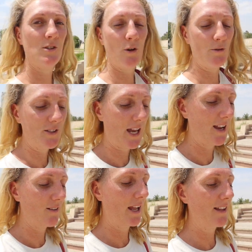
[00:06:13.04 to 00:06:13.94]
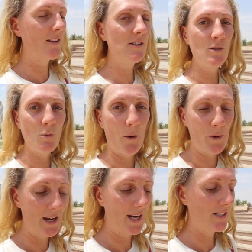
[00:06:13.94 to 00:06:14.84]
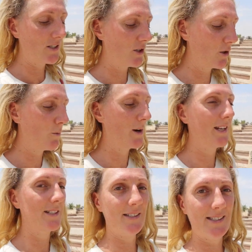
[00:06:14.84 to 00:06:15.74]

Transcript: sort of say, like, this is what we need to do. We need to